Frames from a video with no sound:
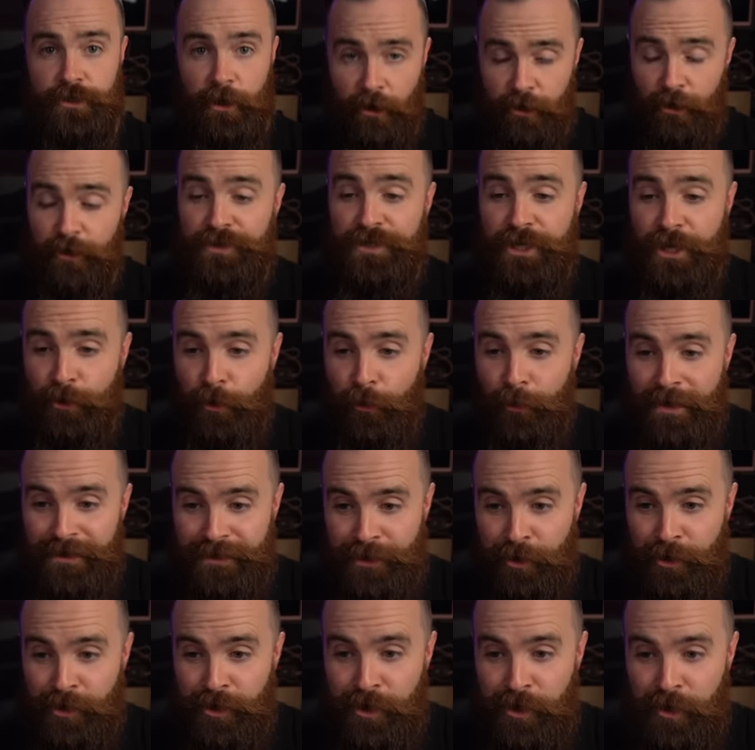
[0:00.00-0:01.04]
Docker Zero
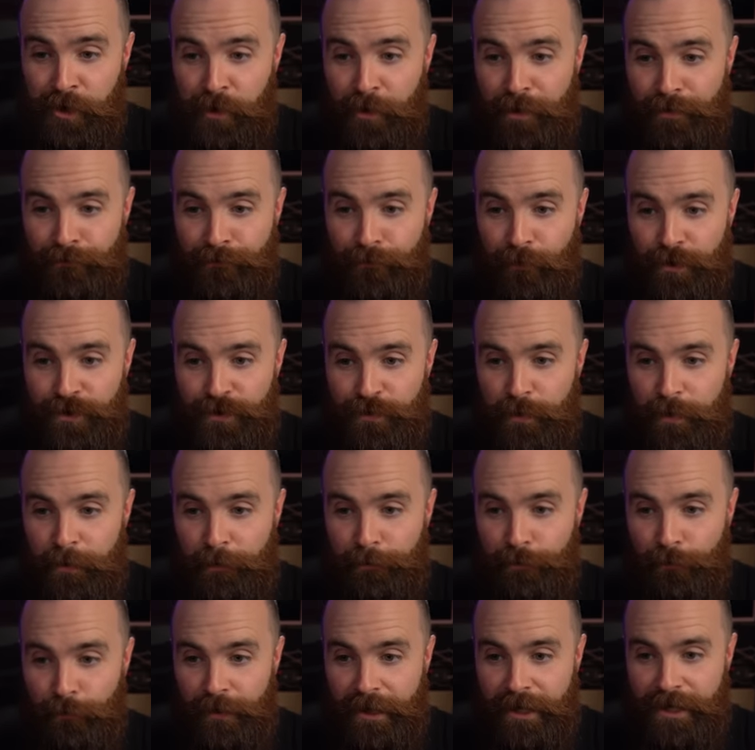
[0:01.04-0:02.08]
is our new virtual
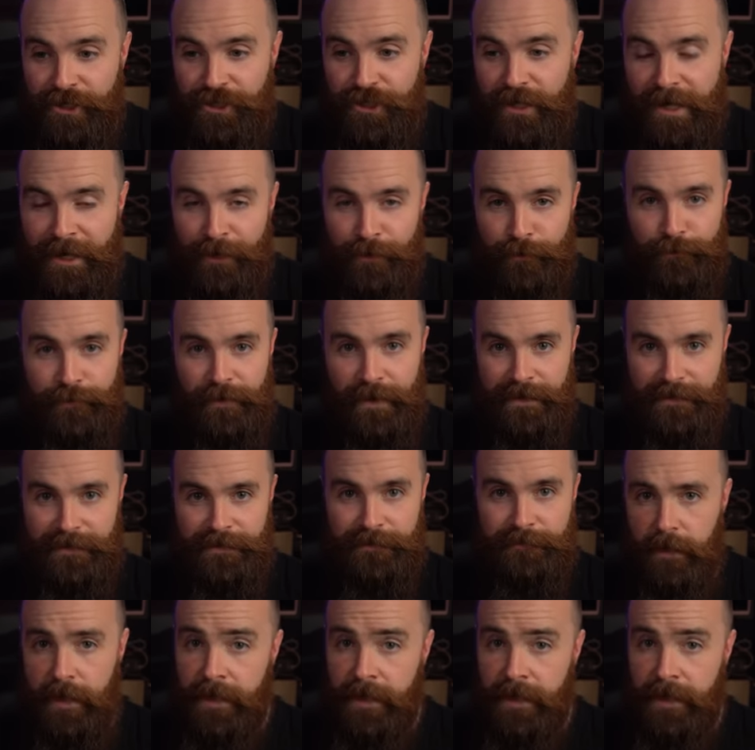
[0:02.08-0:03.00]
bridge interface.